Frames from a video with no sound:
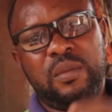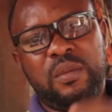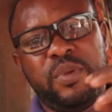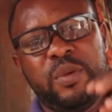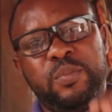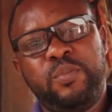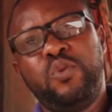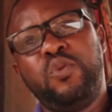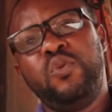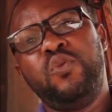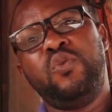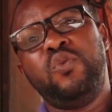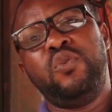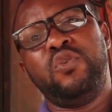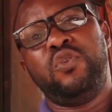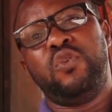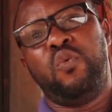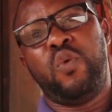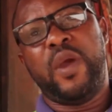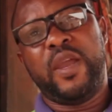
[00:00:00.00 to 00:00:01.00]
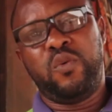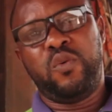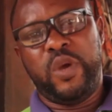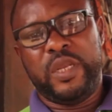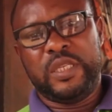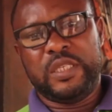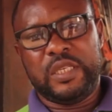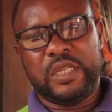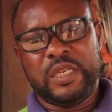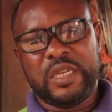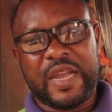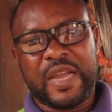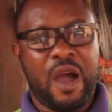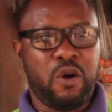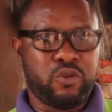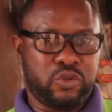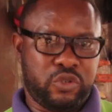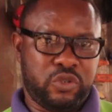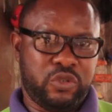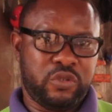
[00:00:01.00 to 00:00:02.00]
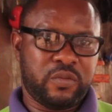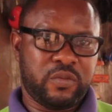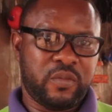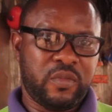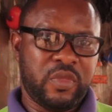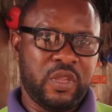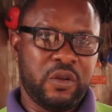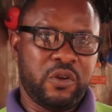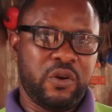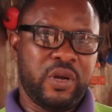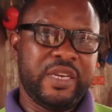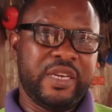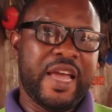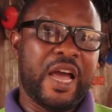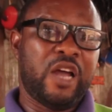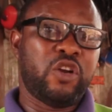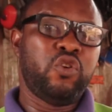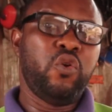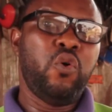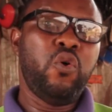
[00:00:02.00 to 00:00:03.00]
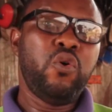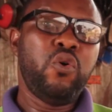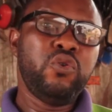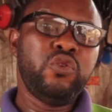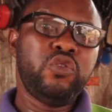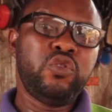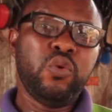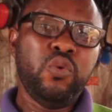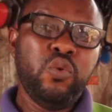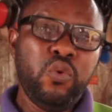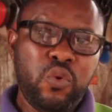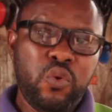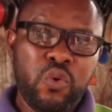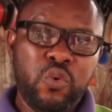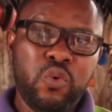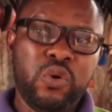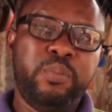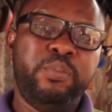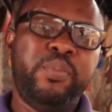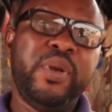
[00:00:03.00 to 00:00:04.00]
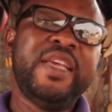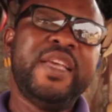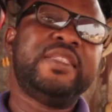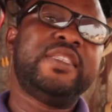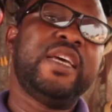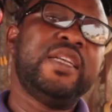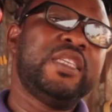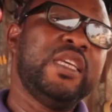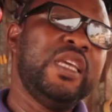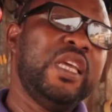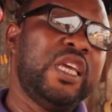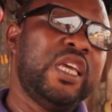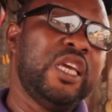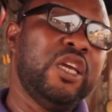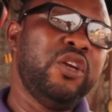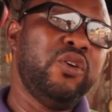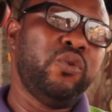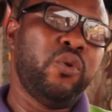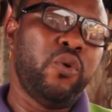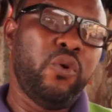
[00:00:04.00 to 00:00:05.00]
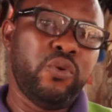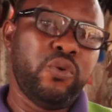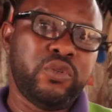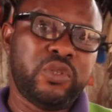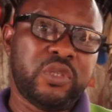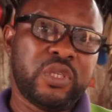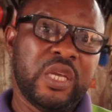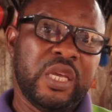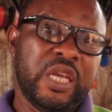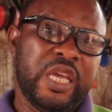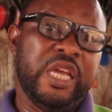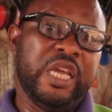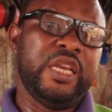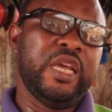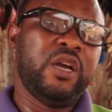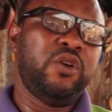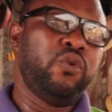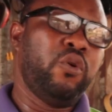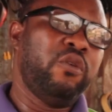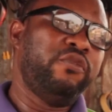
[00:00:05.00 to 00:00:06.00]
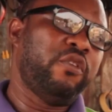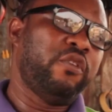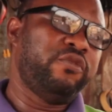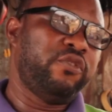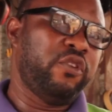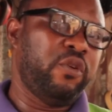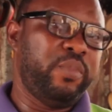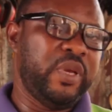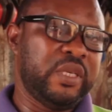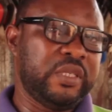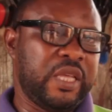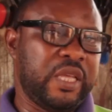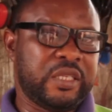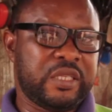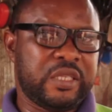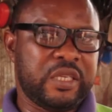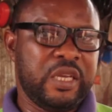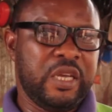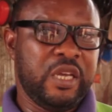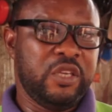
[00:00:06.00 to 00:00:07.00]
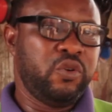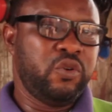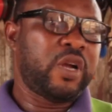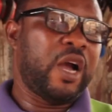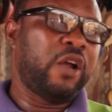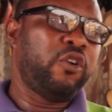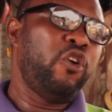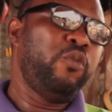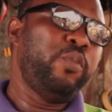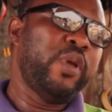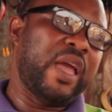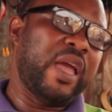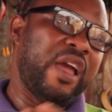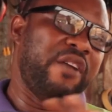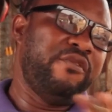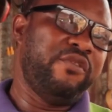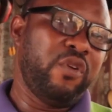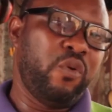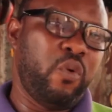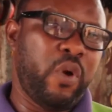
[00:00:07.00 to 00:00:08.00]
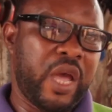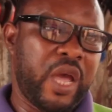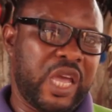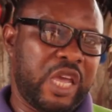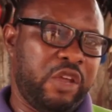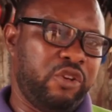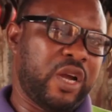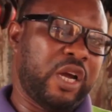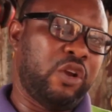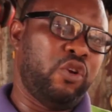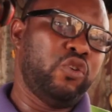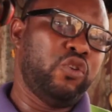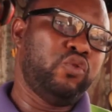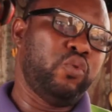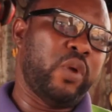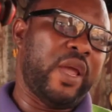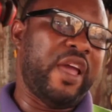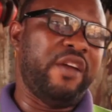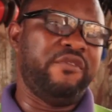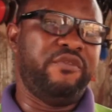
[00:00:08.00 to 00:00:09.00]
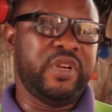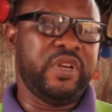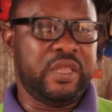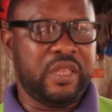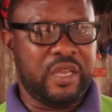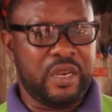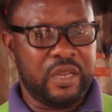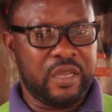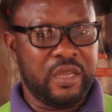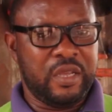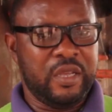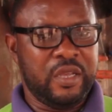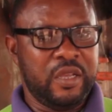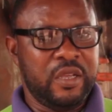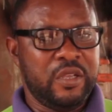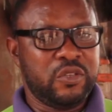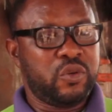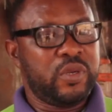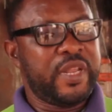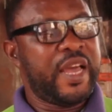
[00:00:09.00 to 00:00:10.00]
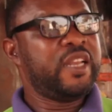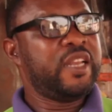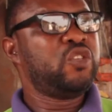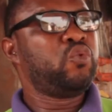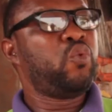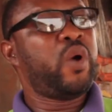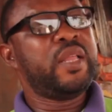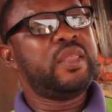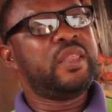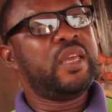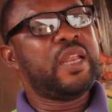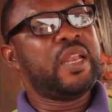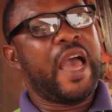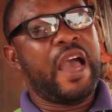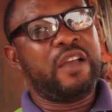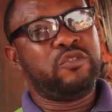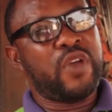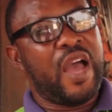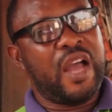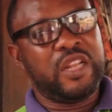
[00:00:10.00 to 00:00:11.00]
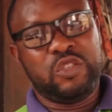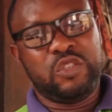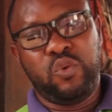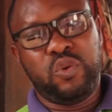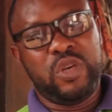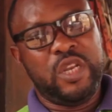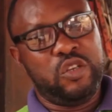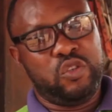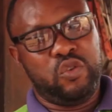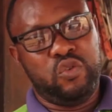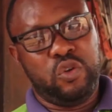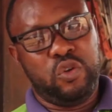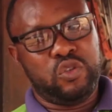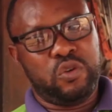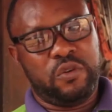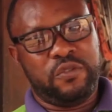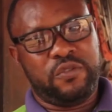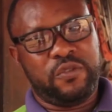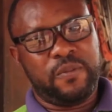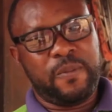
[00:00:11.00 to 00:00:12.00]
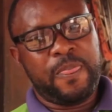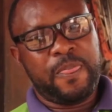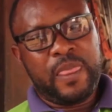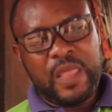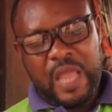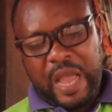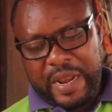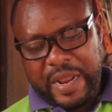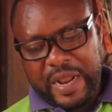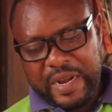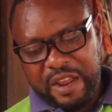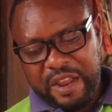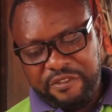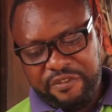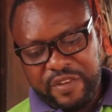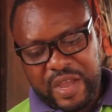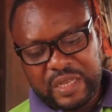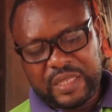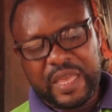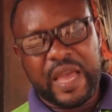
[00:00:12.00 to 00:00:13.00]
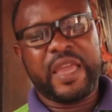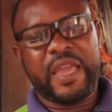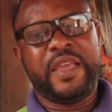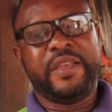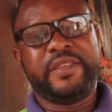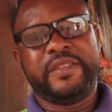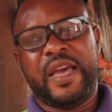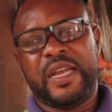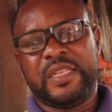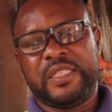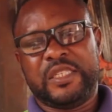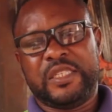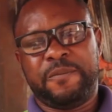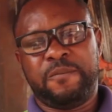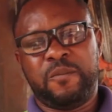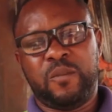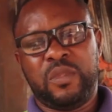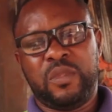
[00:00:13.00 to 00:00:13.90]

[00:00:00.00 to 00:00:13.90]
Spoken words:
people who you work with count, because they are those who will play certain key roles in the growth of your business. You cannot be everywhere and you cannot do everything. So that is one thing I took note of. Another factor is that